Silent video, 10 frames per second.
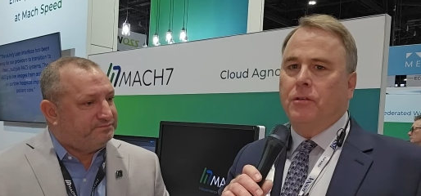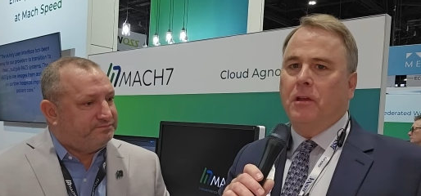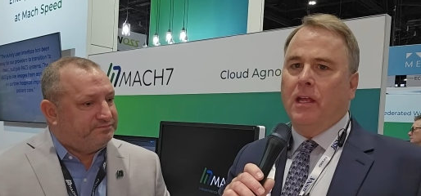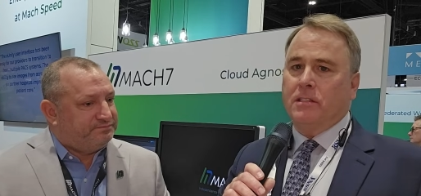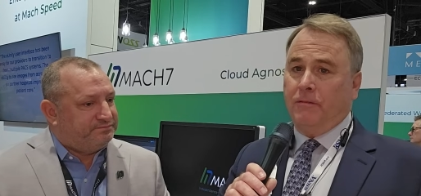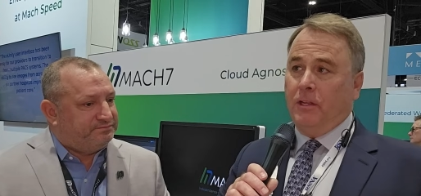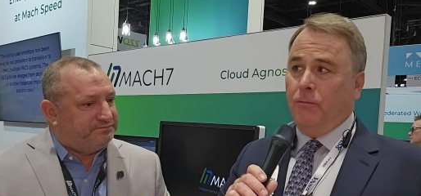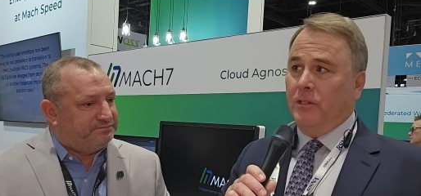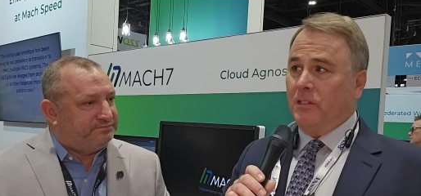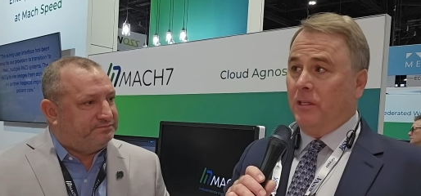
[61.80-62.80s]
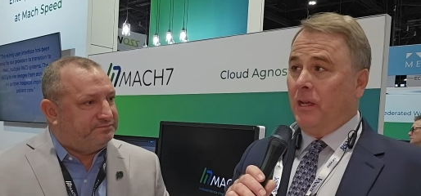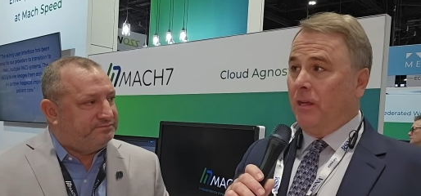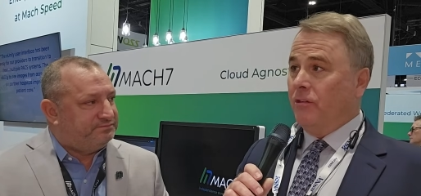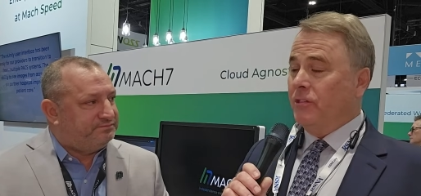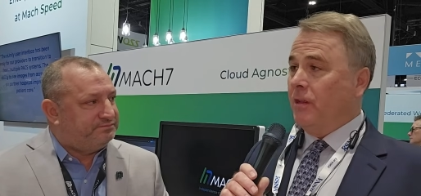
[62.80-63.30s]
Speaker 1: you guys have hit recently? I
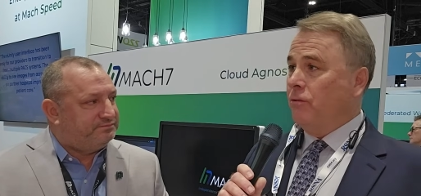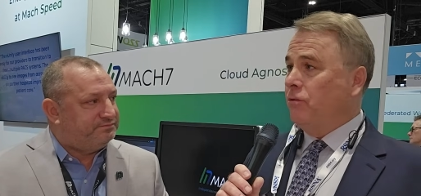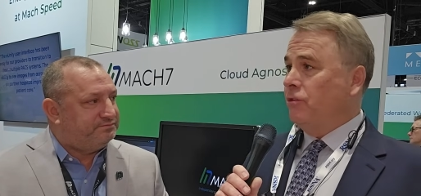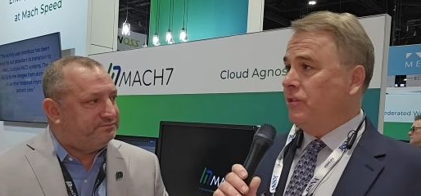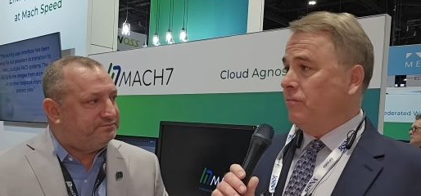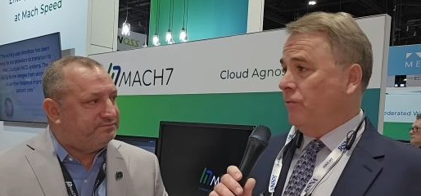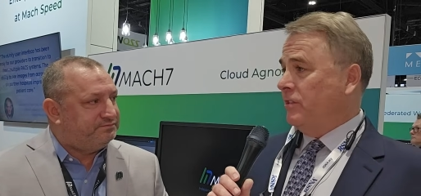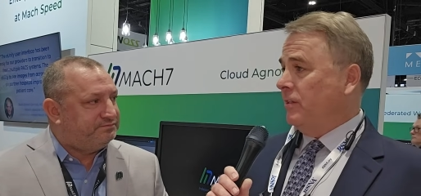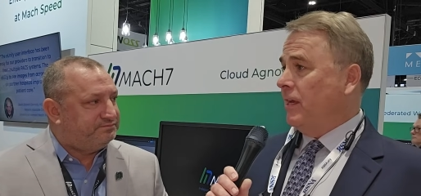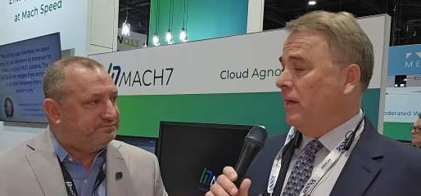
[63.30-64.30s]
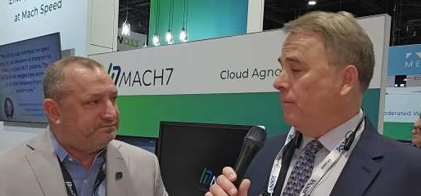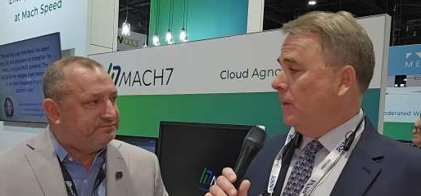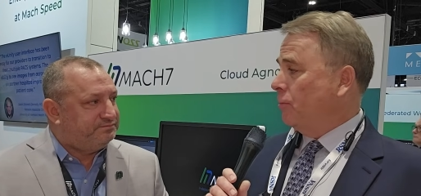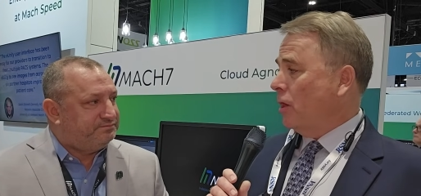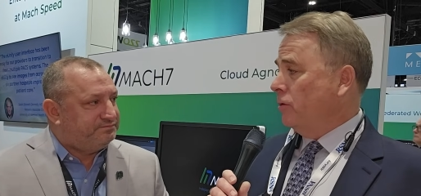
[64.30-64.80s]
understand you just recently had a,
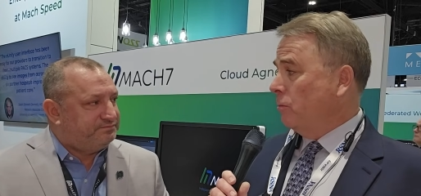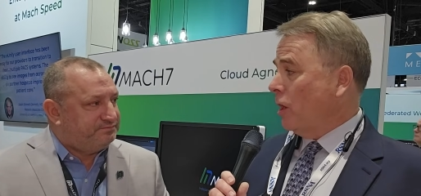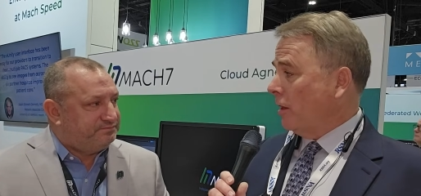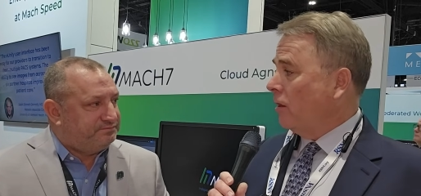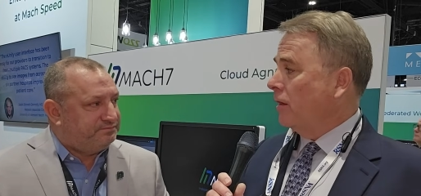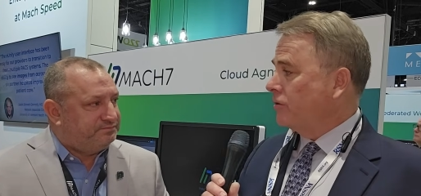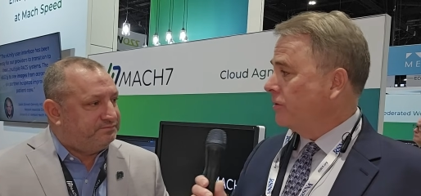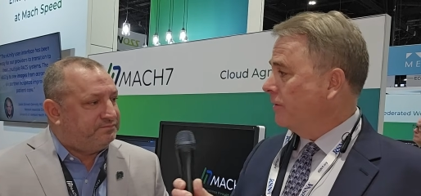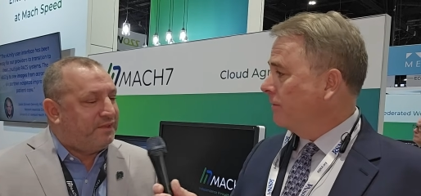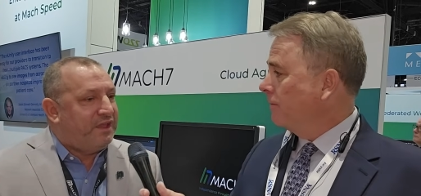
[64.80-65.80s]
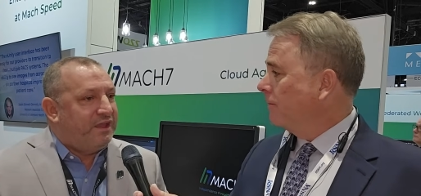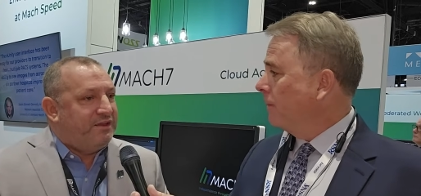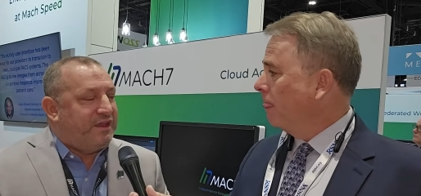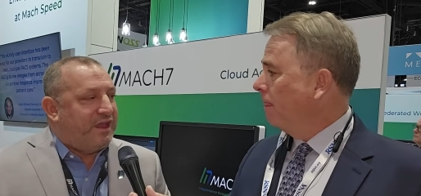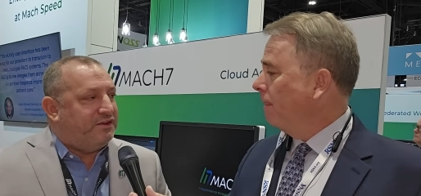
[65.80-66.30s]
a pro- new product launch.
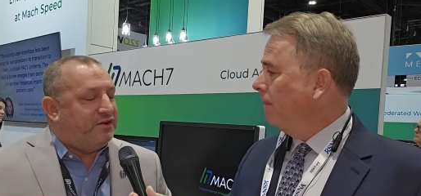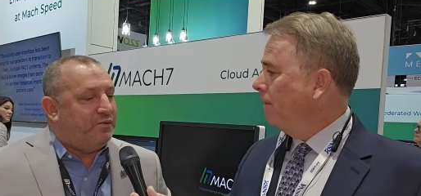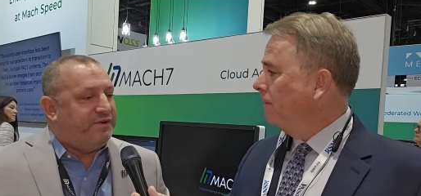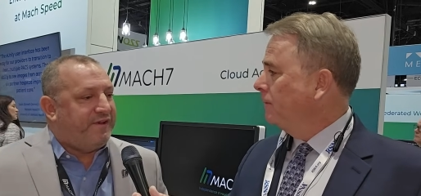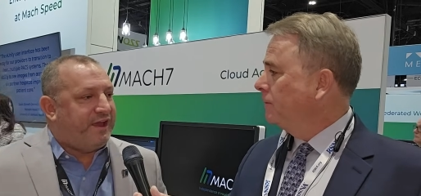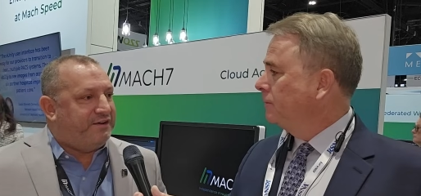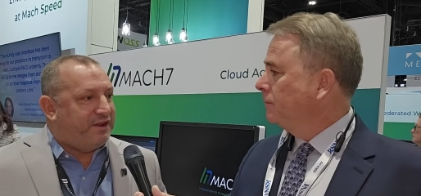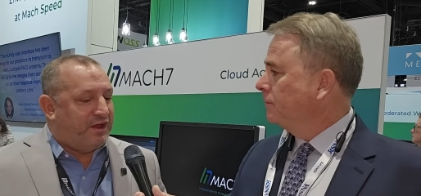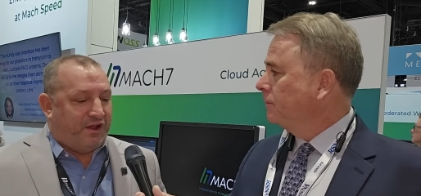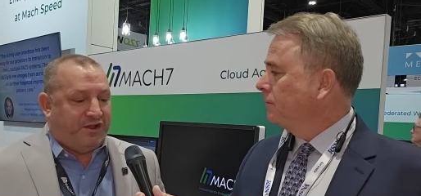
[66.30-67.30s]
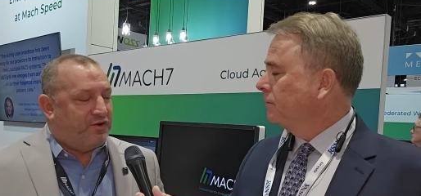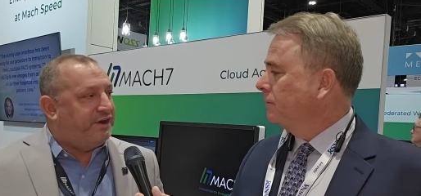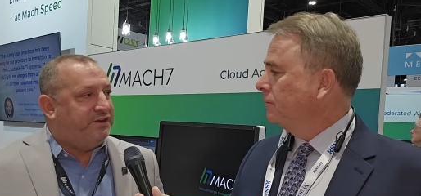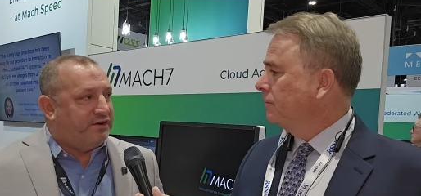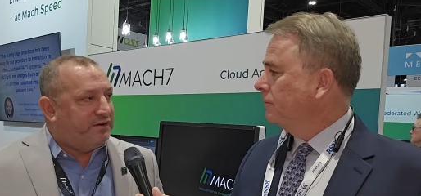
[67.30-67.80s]
Speaker 2: Yeah, you know, we've had uh, a
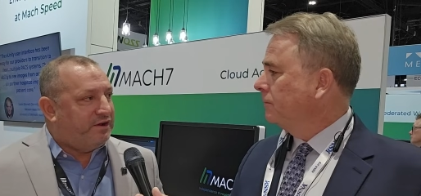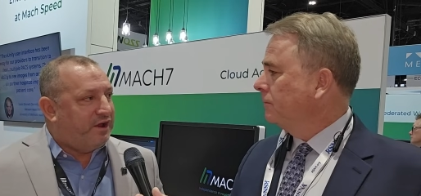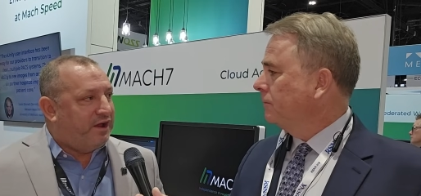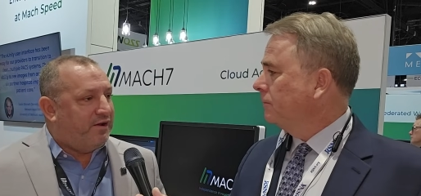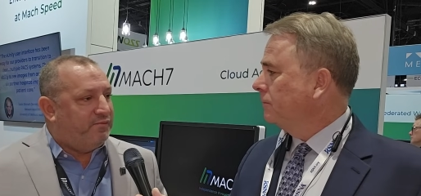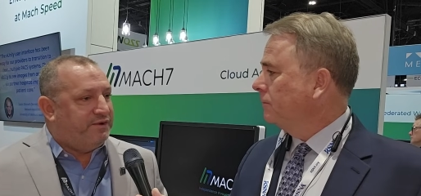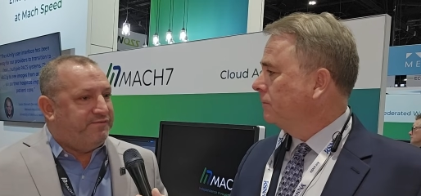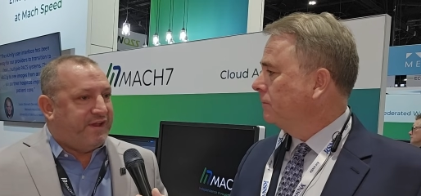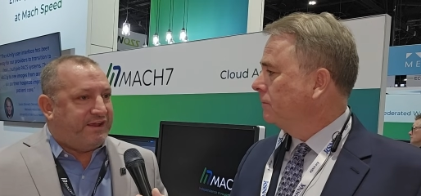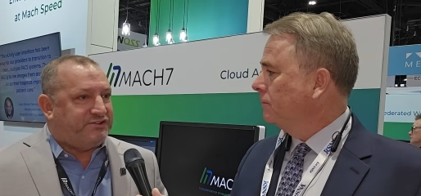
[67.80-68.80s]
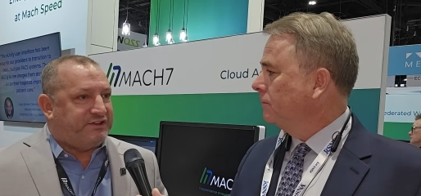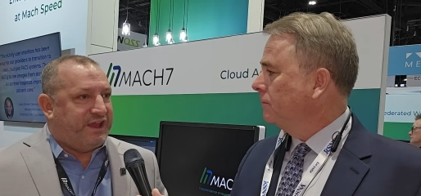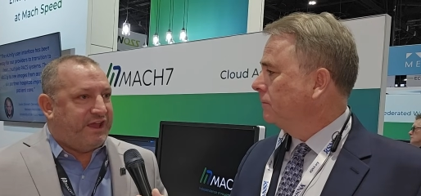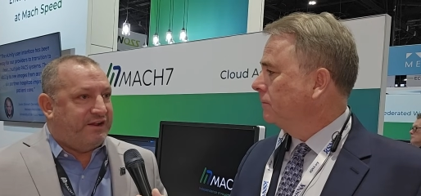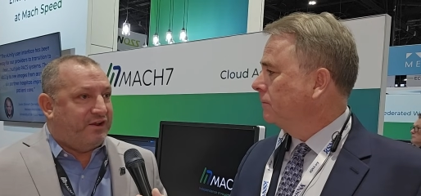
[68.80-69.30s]
great year. Uh, we've actually
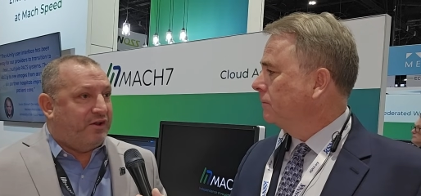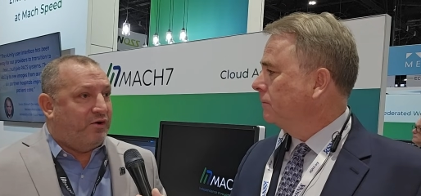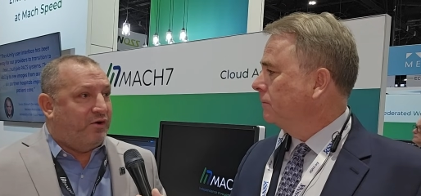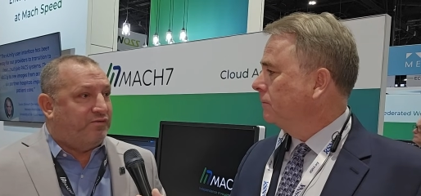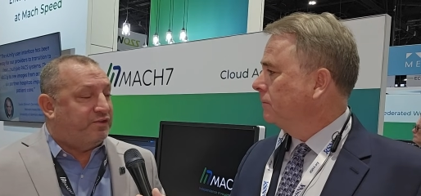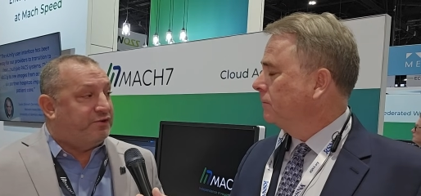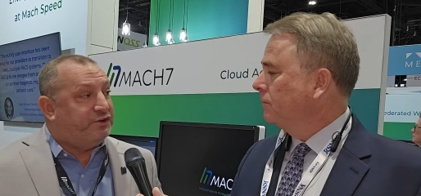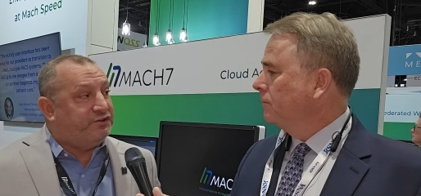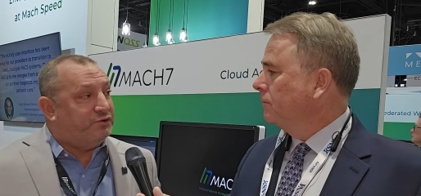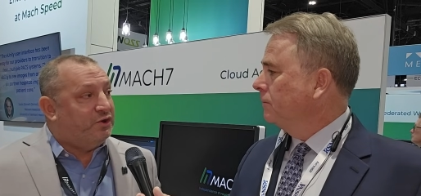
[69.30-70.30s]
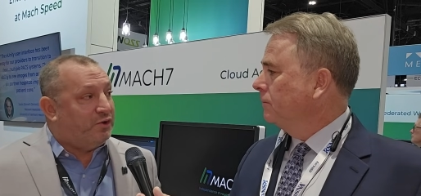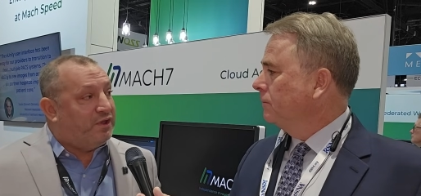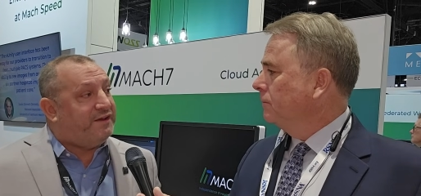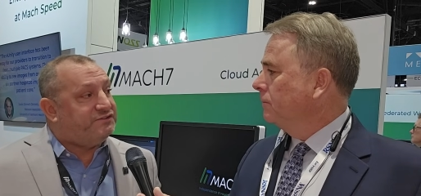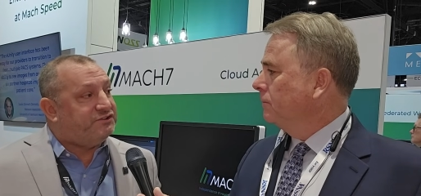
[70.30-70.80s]
had uh, over 32 go
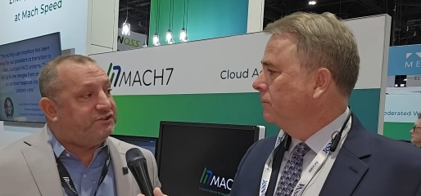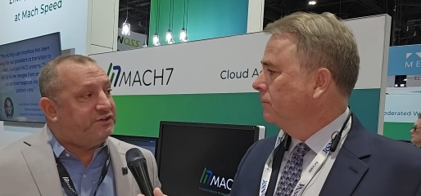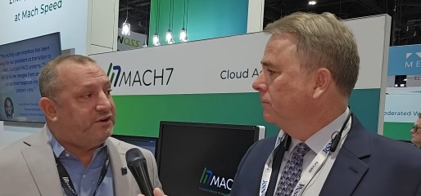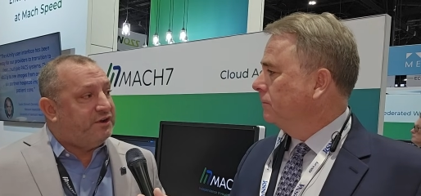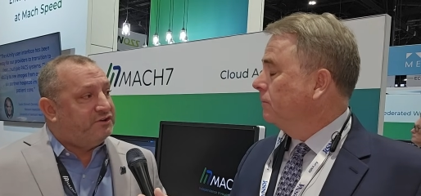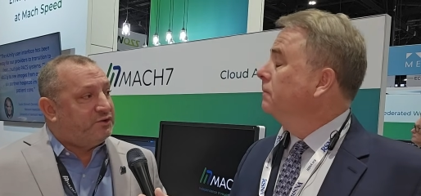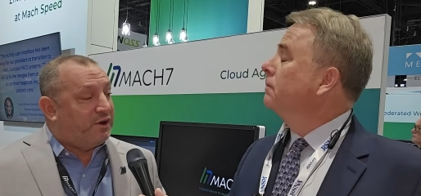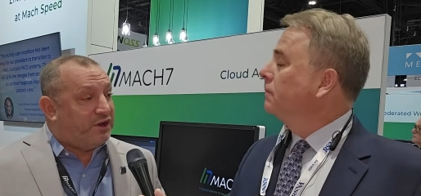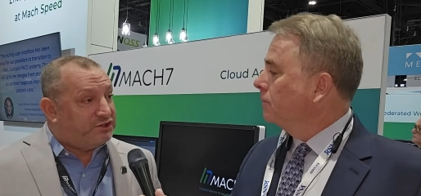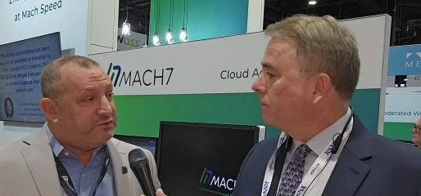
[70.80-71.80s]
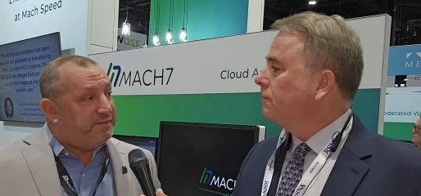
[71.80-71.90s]
lives this year. So our customer